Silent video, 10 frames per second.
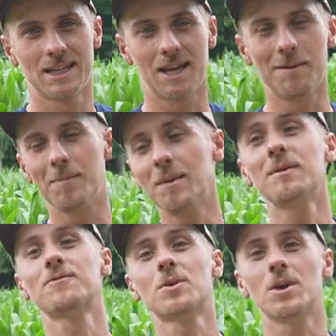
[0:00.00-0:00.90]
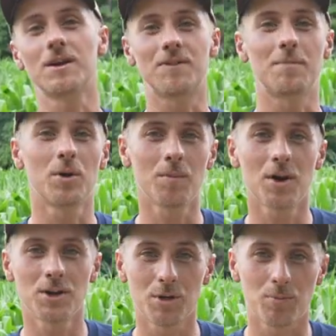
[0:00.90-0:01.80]
I mean, maybe if they put them
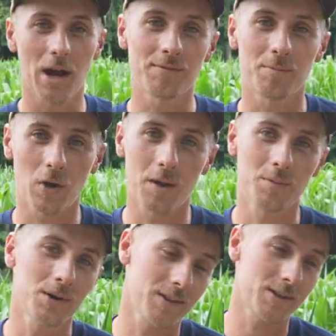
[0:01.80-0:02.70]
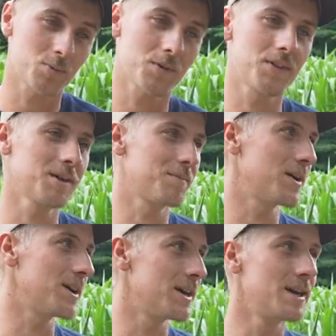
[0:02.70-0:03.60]
on your private property, that's one thing,
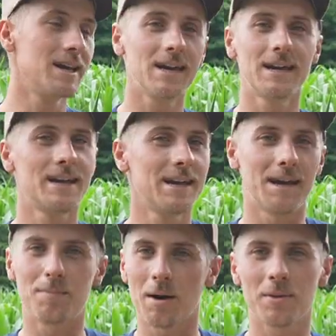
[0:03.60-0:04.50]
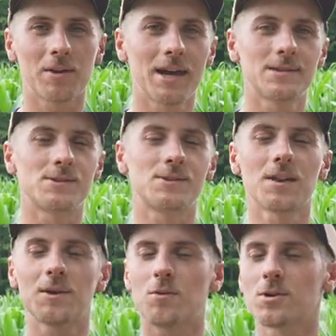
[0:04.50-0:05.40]
but in public lands, there's
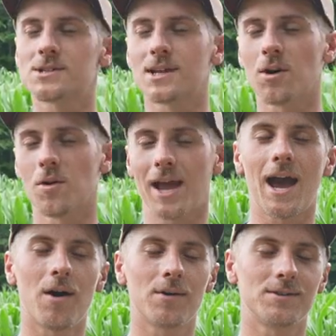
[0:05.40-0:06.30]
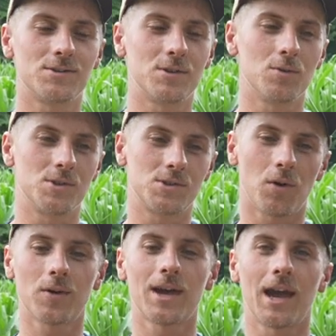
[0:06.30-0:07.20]
nothing worse than going out to a
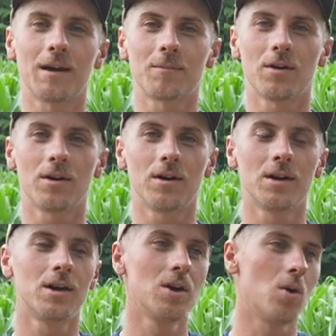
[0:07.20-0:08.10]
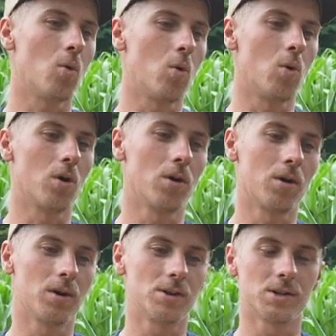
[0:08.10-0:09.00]
stolen camera
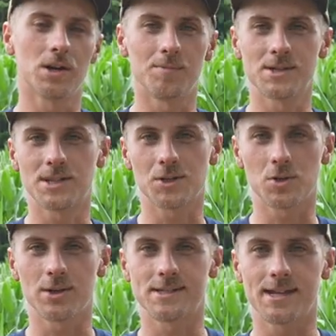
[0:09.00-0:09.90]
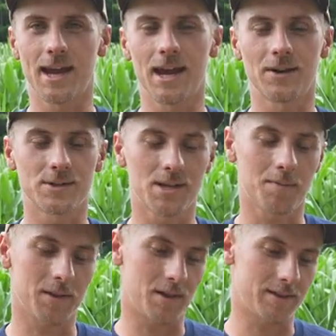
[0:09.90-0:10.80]
or a missing tree stand or
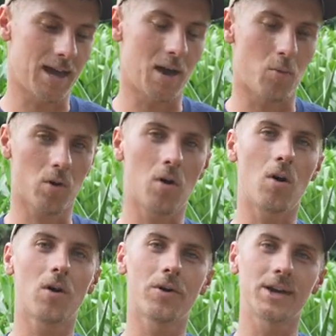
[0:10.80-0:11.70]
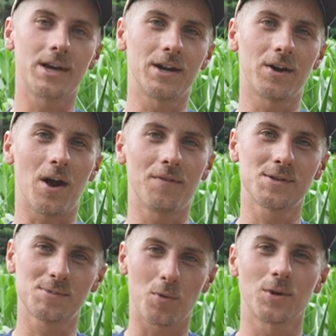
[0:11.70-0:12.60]
something like that. We're all here on the
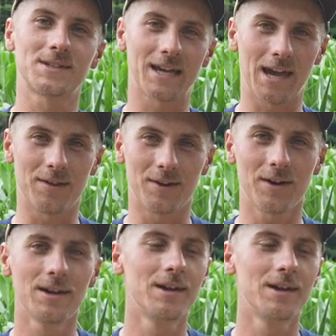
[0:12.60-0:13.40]
sport together.